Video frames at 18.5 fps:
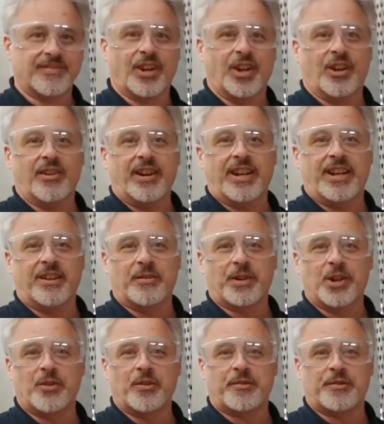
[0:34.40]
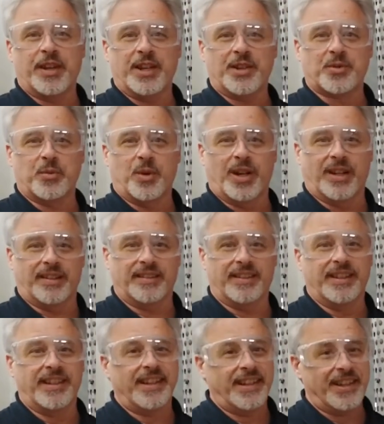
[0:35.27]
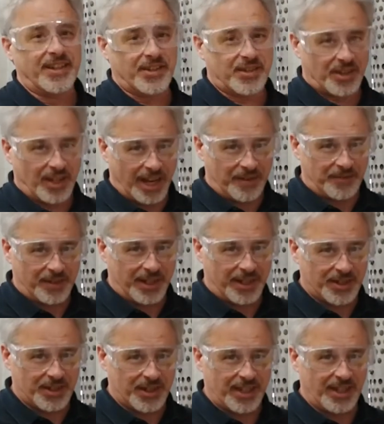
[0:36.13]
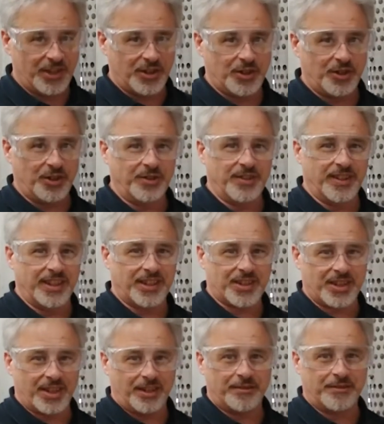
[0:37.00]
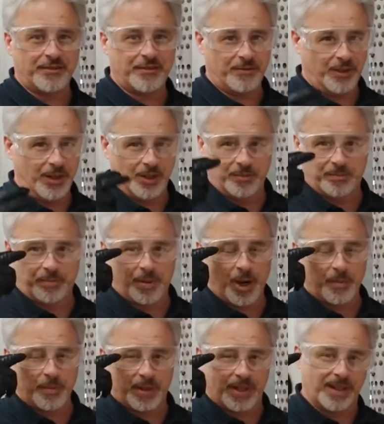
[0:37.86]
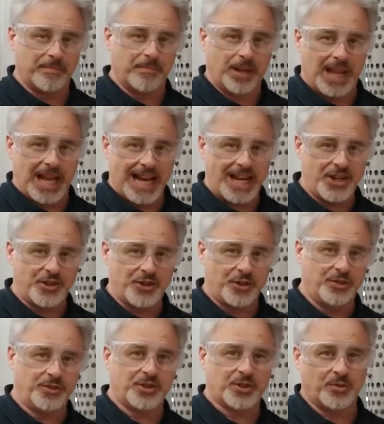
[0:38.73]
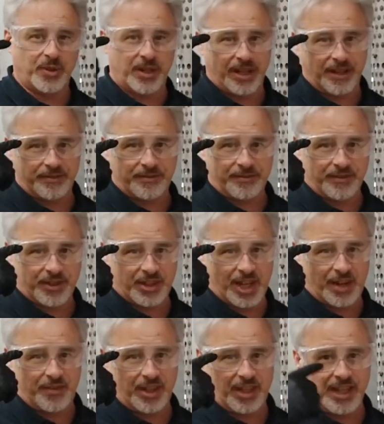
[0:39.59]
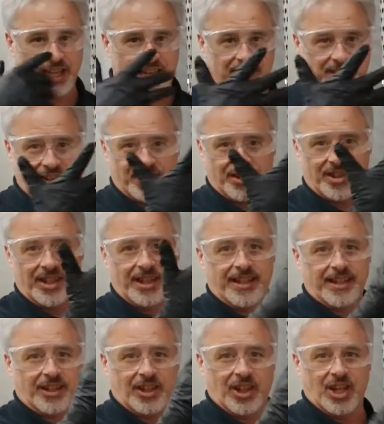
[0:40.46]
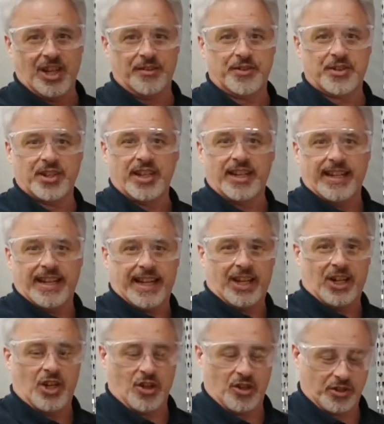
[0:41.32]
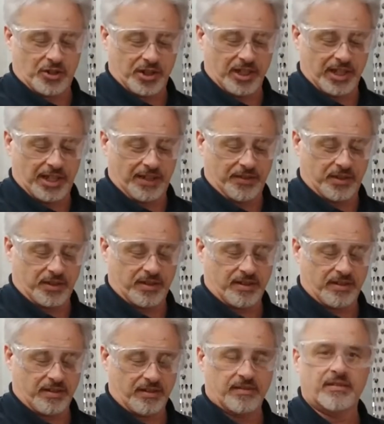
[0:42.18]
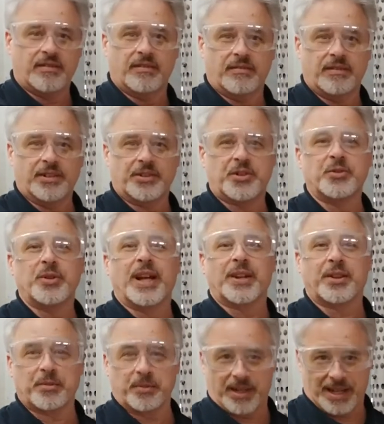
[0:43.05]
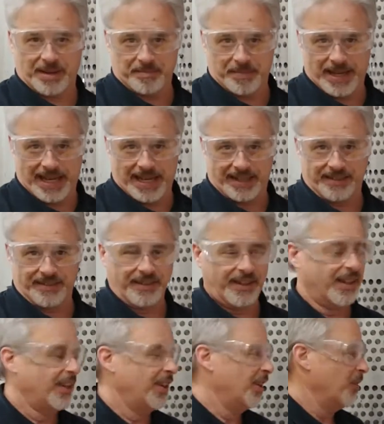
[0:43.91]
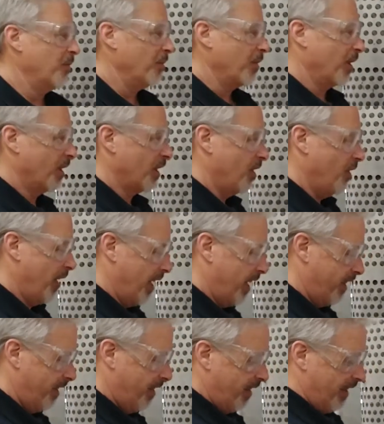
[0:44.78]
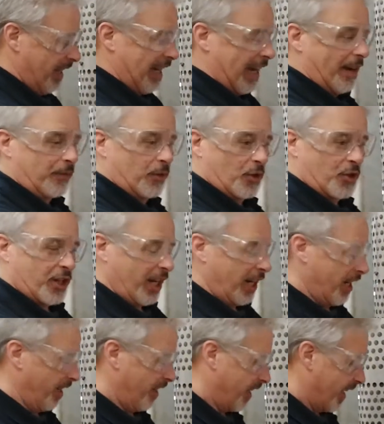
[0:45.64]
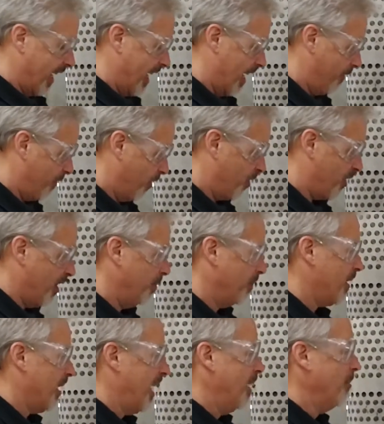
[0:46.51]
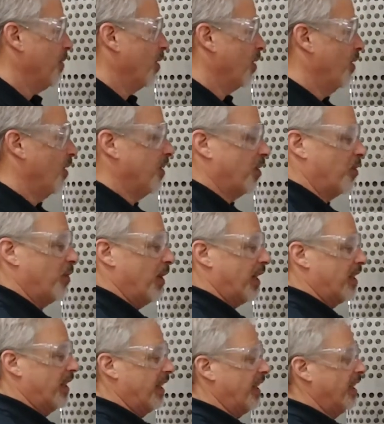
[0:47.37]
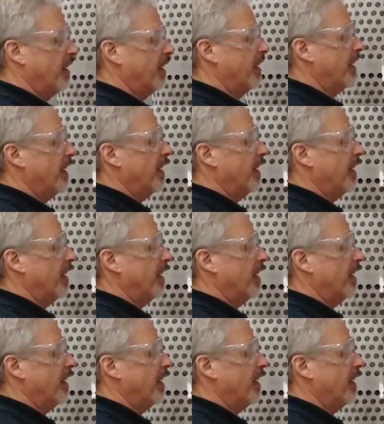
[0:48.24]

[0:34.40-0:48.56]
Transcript: All right, here we go with phase one. Safety is an issue. This stuff will permanently blind you, so we have safety glasses, gloves, and long sleeves. Well, two out of three bad. We're going to go ahead, after shaking the can for some time, we're going to quickly